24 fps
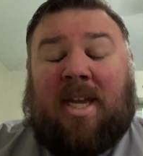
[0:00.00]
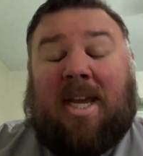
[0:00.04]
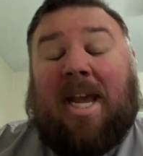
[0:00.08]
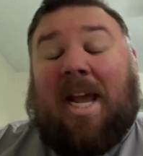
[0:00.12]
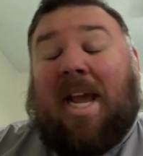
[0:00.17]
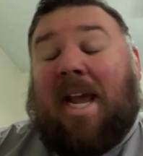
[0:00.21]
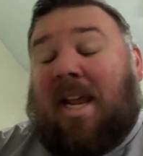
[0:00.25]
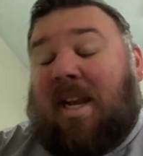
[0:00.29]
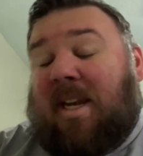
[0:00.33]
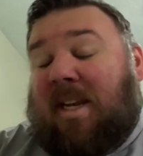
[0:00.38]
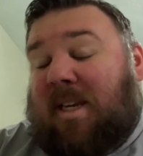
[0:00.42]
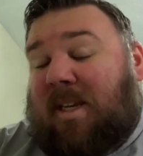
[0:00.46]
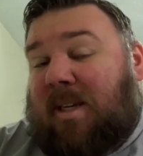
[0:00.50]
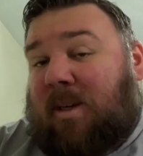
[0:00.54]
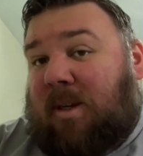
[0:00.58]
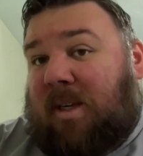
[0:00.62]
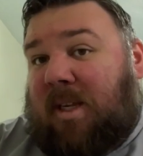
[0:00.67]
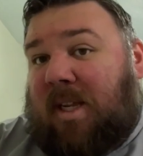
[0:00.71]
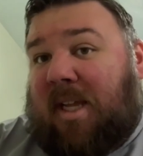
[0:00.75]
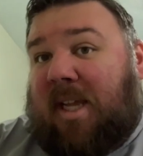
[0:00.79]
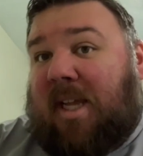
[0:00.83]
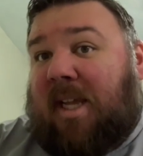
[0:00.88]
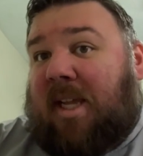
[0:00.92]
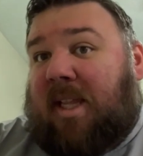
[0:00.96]
And
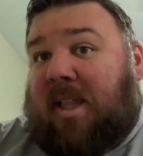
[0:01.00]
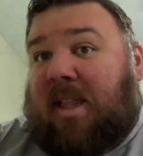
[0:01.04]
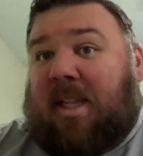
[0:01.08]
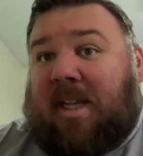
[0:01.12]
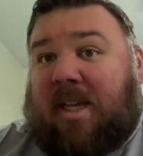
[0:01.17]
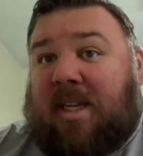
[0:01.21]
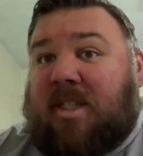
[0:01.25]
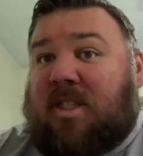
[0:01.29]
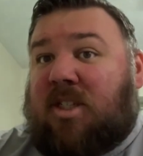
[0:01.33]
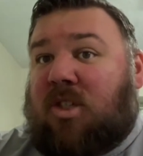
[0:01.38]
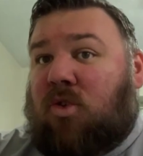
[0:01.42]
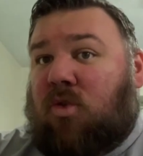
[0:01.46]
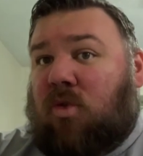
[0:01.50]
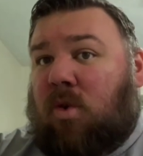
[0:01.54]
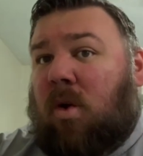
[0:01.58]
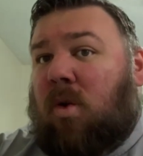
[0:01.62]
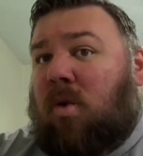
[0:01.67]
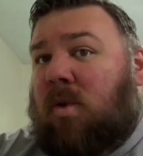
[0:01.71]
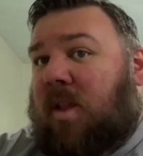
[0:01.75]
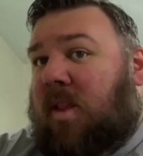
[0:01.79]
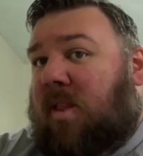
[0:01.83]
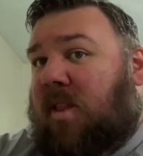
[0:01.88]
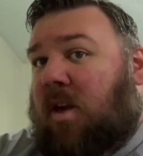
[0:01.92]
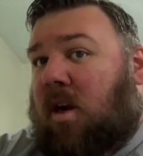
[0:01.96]
it's true
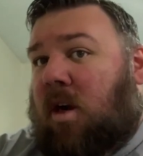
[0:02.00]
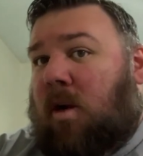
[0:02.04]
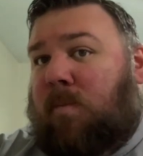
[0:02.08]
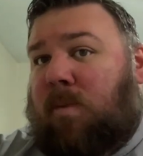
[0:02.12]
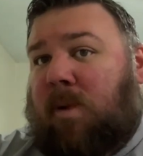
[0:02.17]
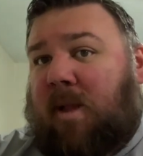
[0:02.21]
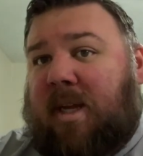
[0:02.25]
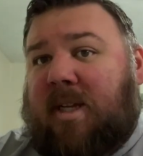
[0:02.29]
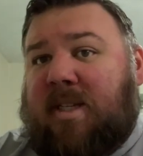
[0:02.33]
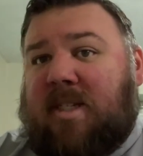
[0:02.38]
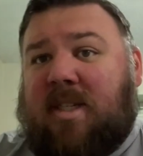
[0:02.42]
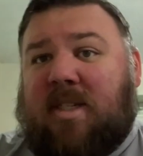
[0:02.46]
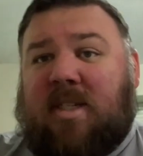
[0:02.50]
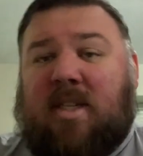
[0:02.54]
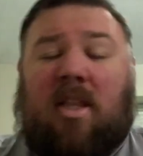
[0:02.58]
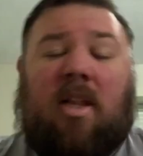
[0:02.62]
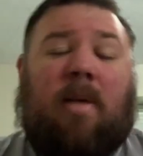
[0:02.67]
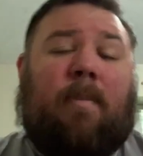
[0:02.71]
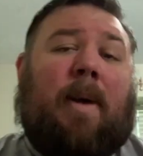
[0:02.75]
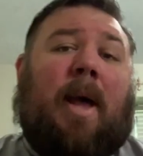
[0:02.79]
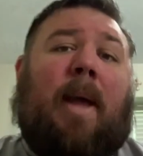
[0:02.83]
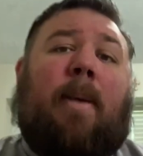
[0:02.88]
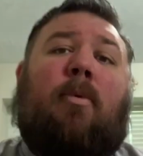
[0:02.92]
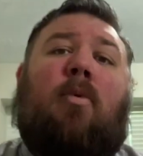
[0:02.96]
that there are places in the
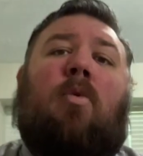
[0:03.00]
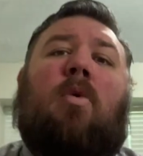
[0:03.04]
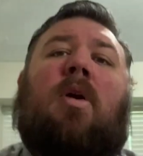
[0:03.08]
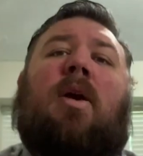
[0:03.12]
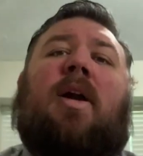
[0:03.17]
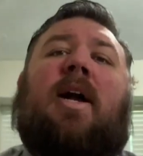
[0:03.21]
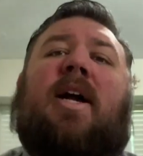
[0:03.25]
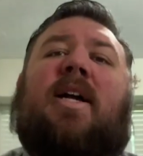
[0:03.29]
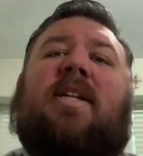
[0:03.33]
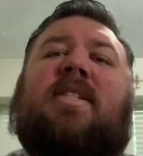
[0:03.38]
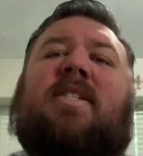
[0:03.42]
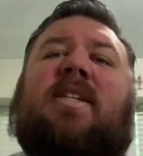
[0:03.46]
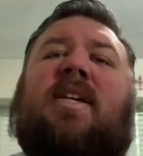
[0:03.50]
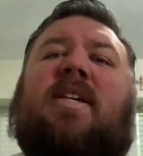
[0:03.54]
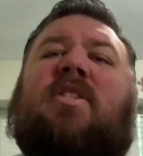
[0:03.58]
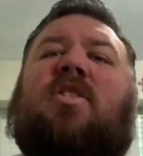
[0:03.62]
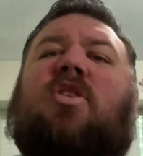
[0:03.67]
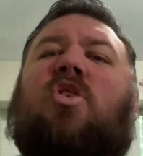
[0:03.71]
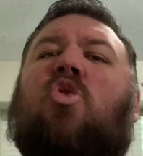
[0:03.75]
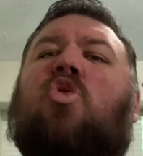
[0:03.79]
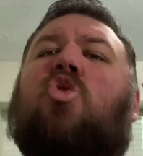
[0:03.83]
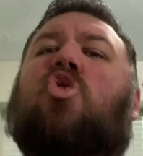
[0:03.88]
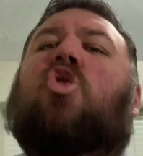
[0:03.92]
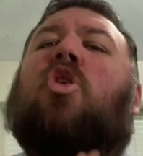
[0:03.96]
Bible where God says
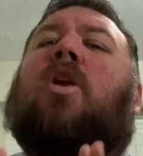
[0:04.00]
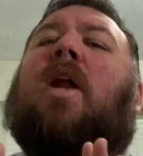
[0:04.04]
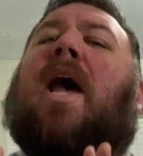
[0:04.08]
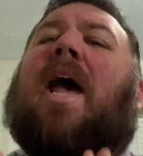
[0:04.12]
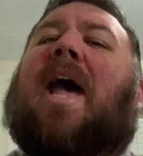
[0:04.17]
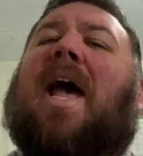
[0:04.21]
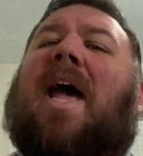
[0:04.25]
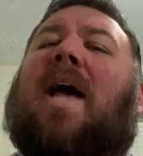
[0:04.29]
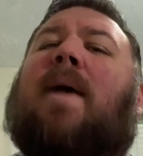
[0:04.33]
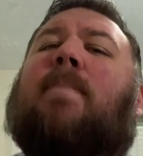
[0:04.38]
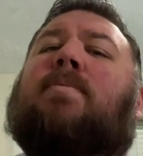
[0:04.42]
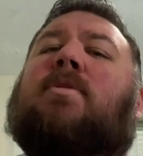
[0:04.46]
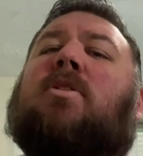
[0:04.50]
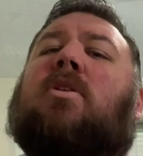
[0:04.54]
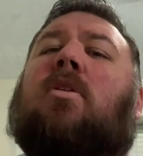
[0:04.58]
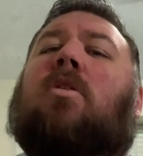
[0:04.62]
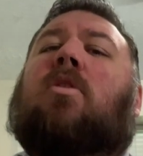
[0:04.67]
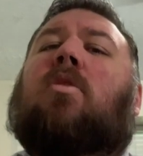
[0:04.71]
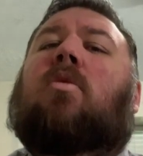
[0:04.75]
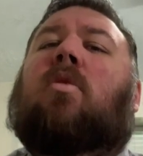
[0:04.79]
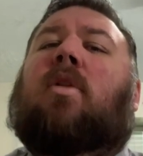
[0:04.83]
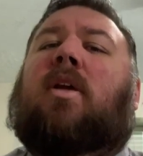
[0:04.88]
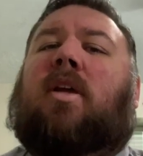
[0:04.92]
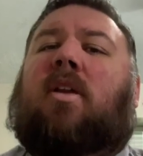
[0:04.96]
you should
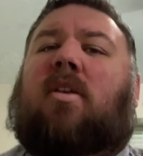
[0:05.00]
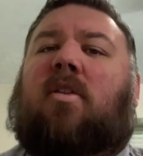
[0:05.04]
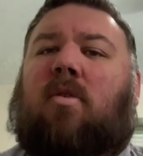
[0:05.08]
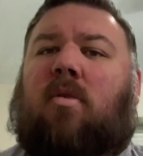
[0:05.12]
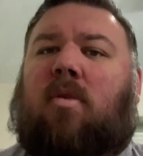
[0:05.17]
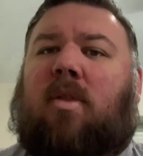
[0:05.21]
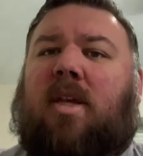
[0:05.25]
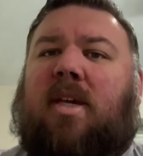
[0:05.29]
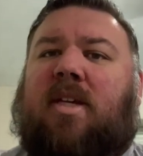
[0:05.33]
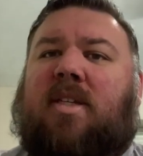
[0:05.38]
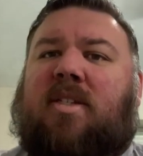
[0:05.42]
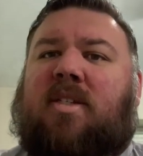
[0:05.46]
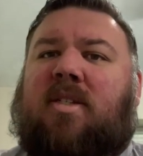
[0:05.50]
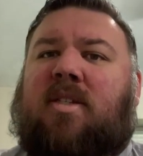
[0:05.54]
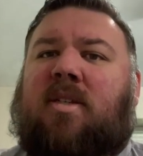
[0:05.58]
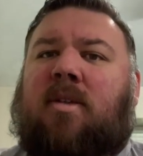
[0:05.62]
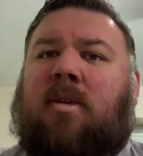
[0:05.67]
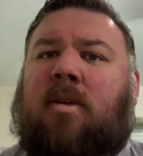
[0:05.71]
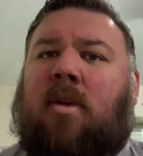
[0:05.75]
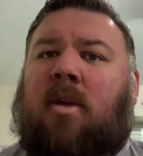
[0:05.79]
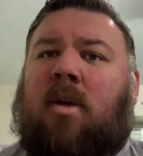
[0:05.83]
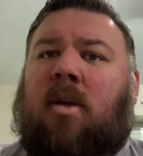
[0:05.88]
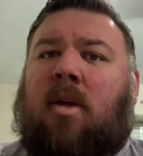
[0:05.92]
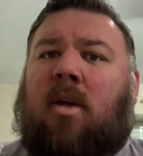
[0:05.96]
absolutely do this,
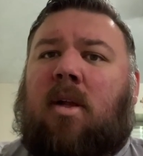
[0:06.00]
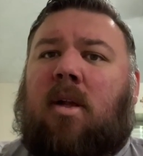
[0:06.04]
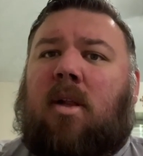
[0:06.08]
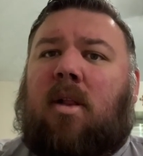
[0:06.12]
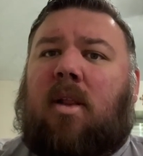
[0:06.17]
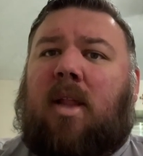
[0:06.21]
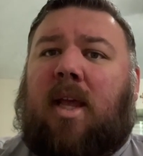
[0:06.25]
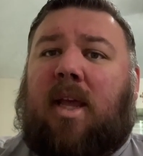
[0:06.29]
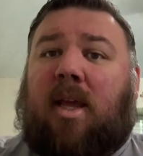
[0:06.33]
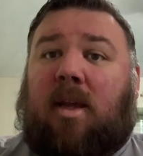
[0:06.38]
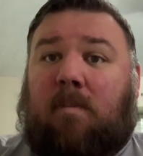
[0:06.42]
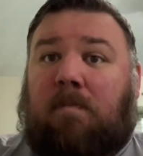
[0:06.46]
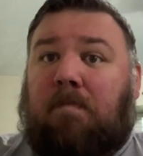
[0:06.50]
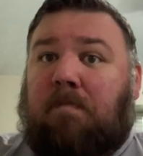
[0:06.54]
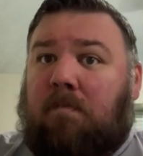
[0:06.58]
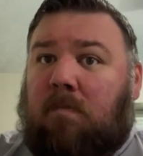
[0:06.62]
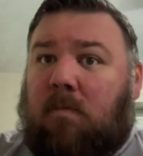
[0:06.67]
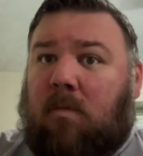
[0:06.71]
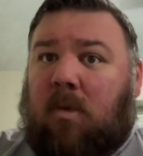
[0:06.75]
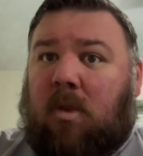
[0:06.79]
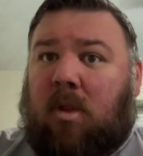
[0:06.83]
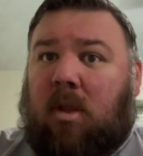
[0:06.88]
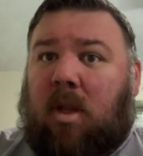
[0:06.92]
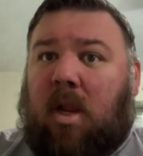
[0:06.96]
like
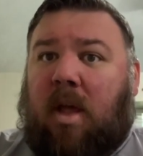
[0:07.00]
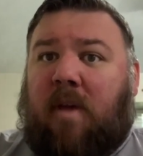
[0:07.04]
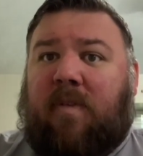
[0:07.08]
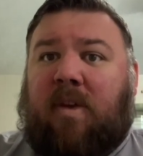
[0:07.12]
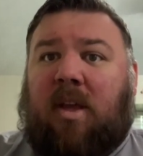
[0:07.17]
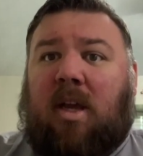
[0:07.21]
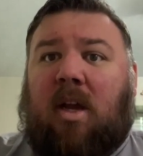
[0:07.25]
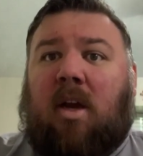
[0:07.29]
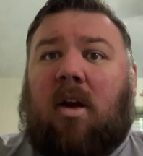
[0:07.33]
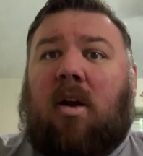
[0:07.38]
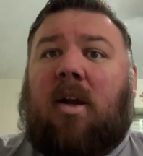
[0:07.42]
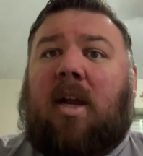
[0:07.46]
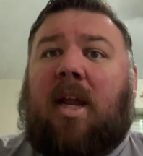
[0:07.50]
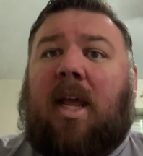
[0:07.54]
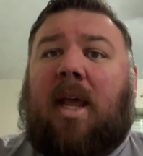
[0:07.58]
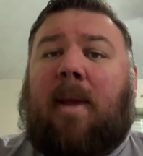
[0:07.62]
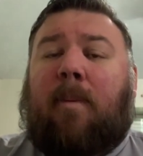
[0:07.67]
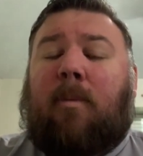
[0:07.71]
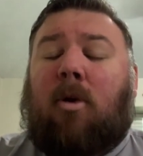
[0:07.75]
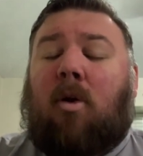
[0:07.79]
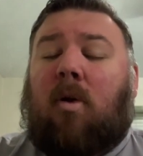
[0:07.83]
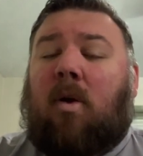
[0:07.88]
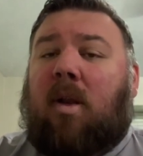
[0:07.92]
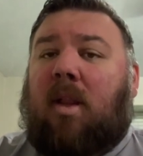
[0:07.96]
loving our
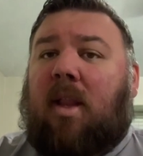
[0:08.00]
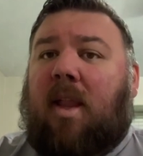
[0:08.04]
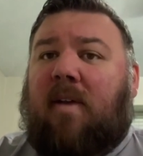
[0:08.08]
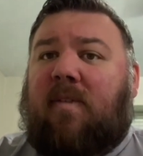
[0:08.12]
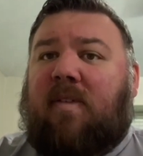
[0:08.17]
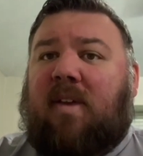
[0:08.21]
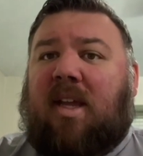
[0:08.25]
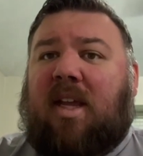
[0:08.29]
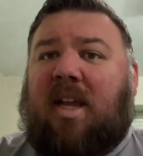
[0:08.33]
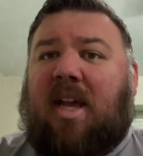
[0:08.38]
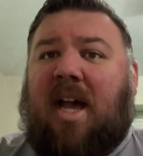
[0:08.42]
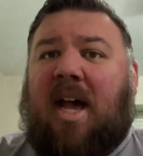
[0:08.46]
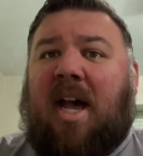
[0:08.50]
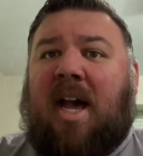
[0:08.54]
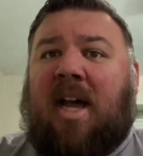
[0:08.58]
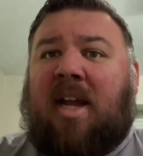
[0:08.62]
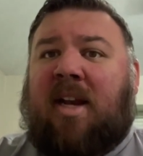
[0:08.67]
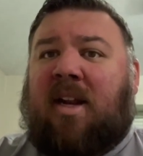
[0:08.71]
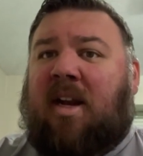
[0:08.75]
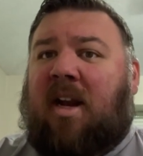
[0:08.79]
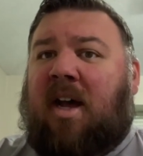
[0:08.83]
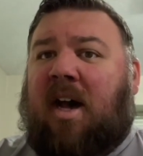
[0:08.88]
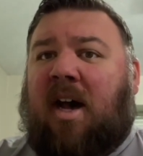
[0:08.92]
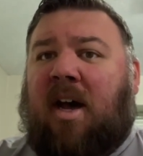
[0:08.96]
neighbor and loving God
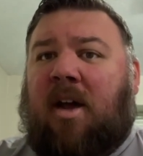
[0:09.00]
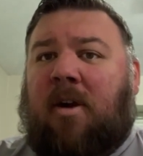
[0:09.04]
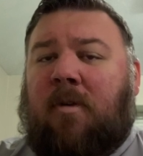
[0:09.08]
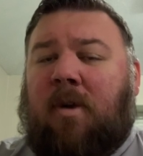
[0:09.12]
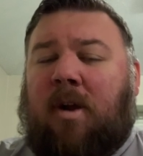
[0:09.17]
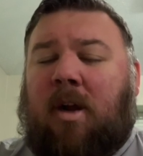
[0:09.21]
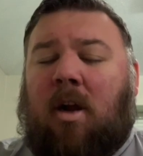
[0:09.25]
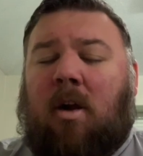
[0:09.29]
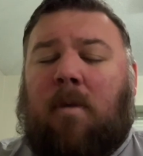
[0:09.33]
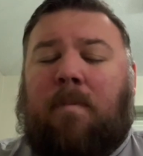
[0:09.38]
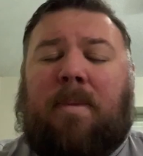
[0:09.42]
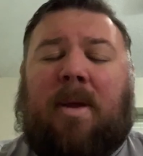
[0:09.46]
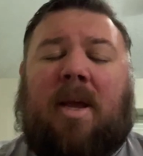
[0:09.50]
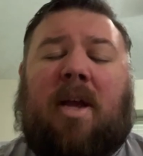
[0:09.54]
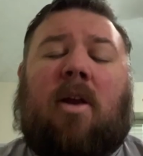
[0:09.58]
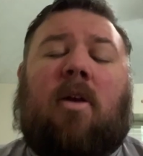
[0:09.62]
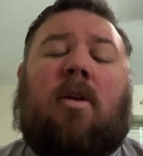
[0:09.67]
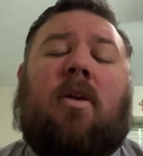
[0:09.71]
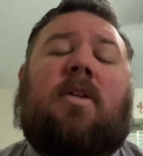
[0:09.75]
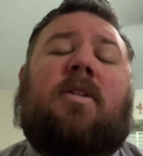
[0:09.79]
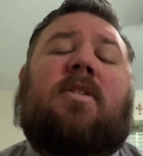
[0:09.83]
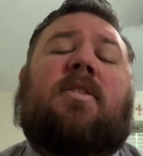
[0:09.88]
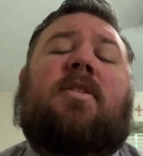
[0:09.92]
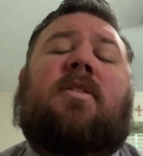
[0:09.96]
and honoring our
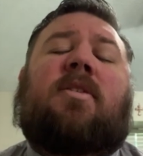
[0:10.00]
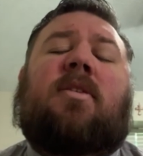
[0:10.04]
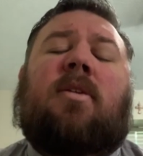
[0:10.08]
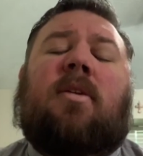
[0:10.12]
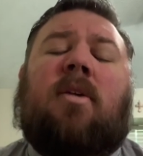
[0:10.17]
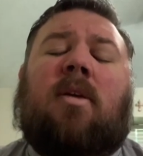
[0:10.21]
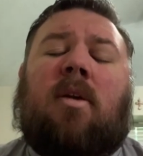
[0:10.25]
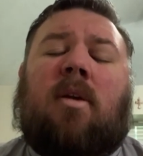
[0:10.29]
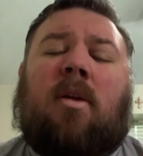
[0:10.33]
parents.